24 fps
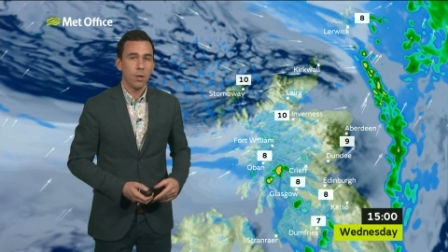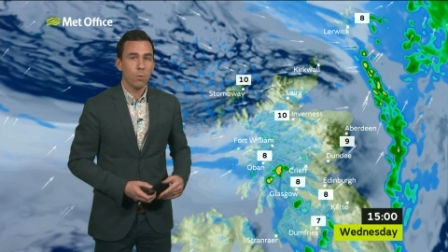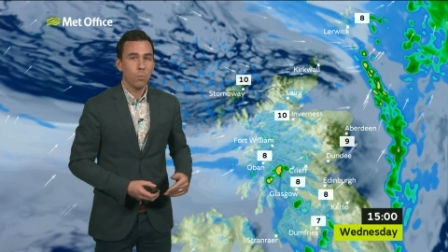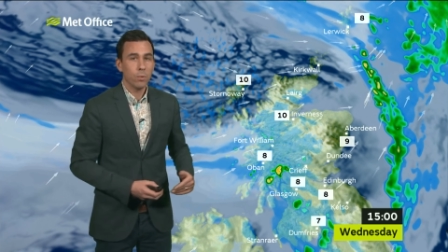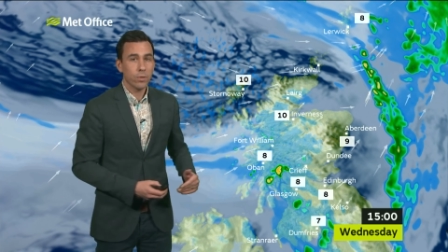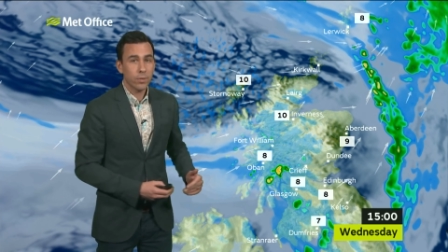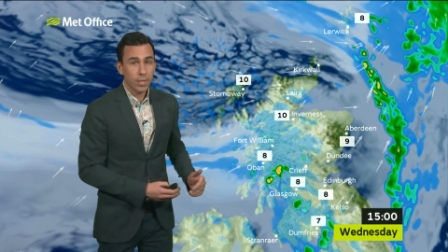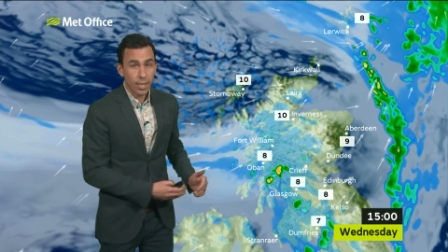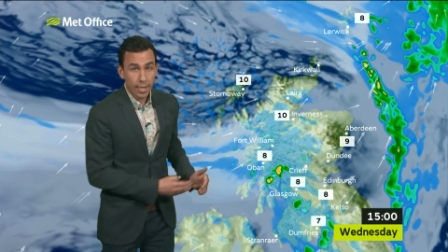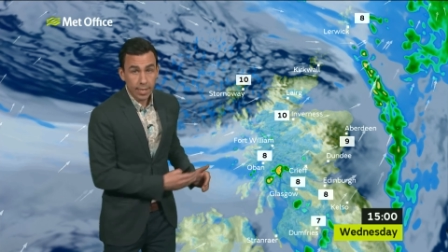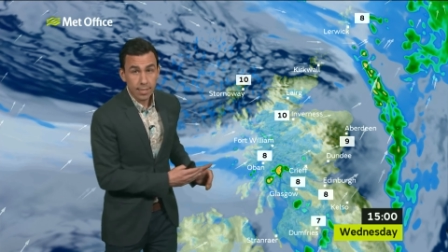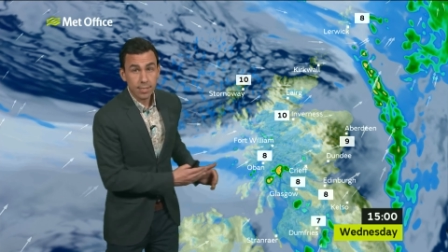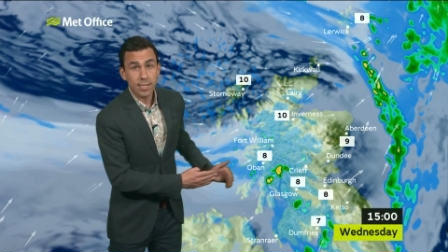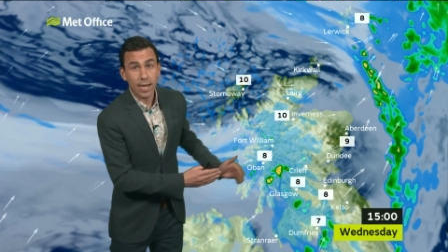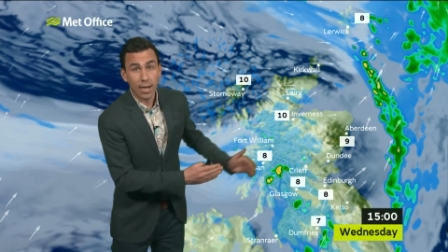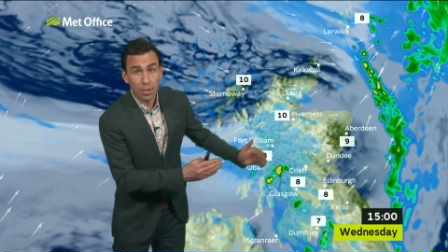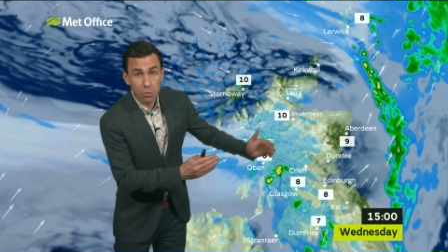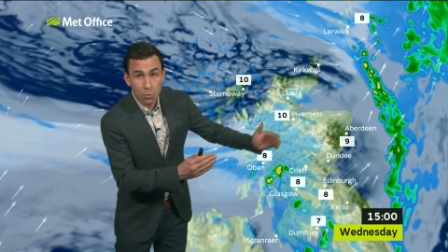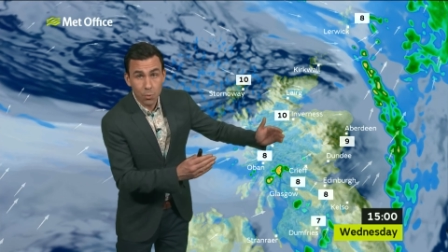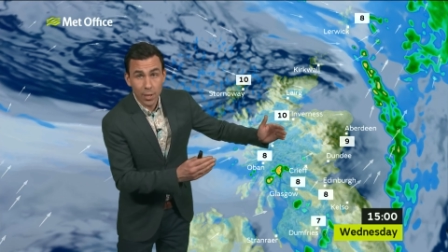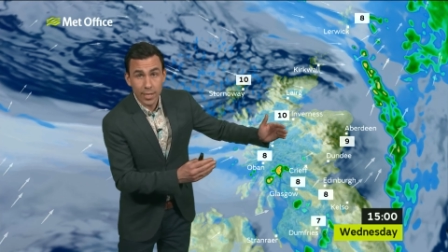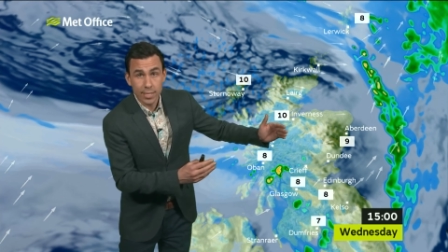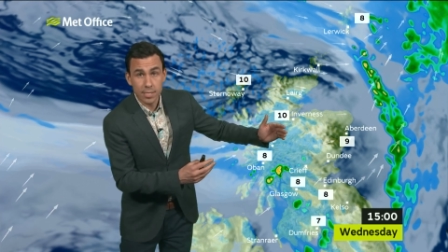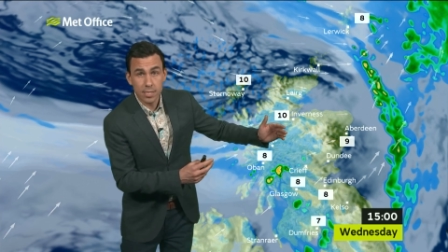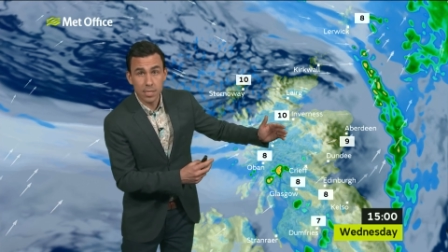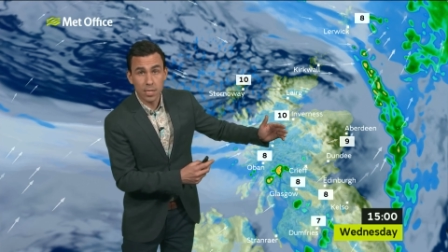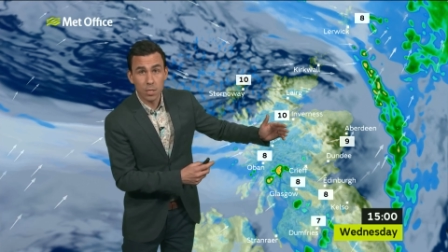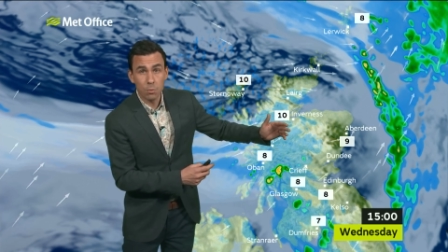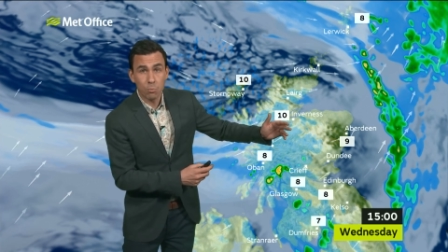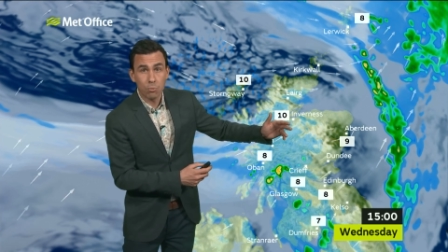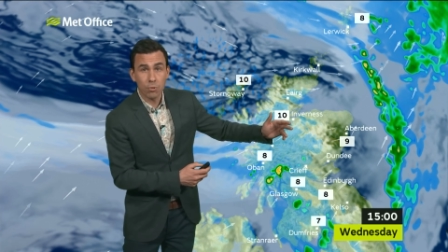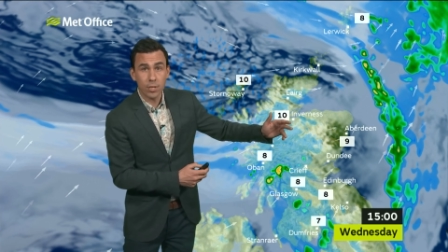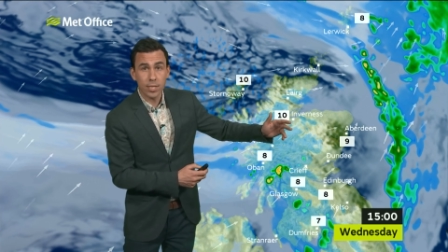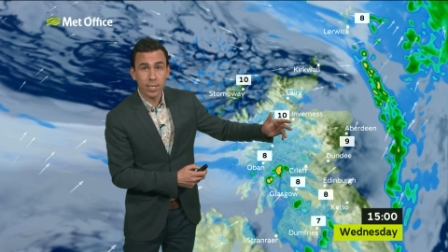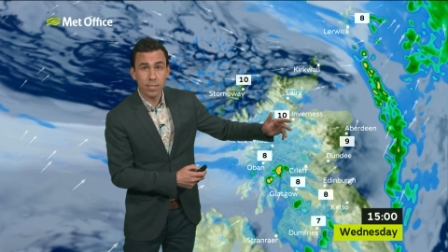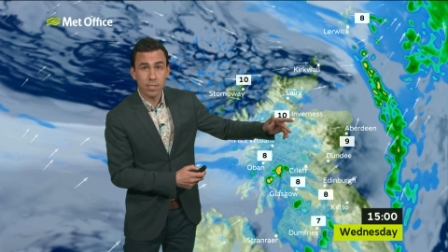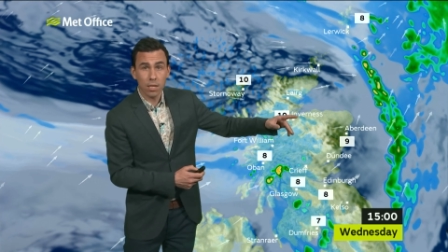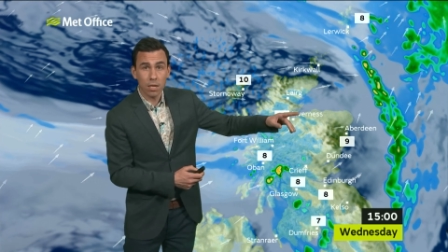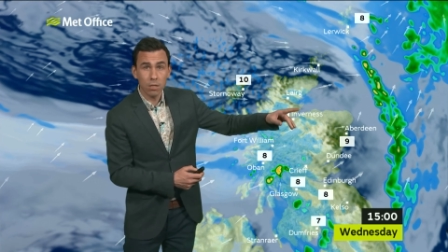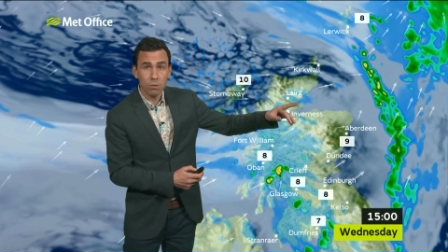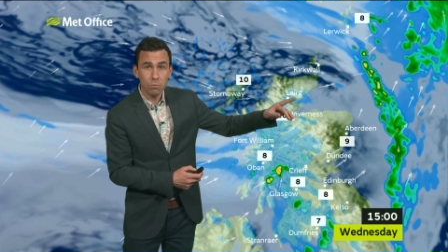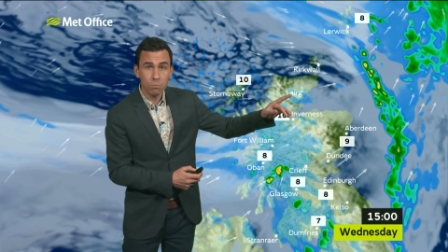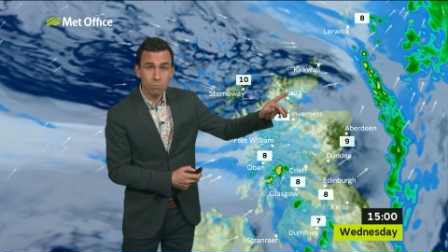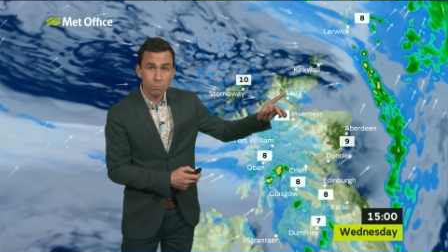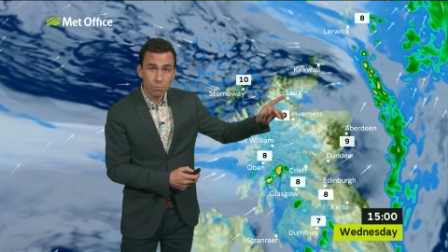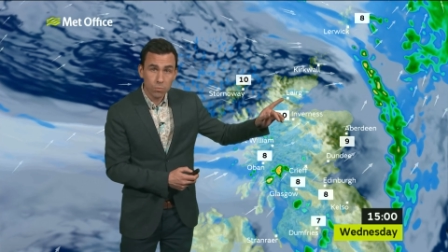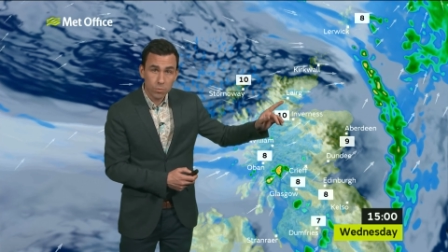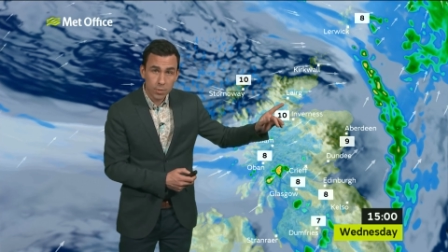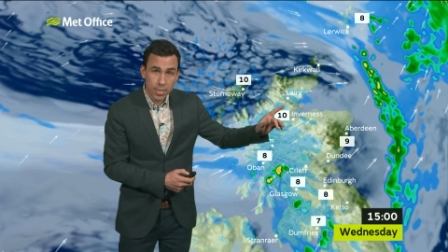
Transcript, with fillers: With a southwesterly breeze, though,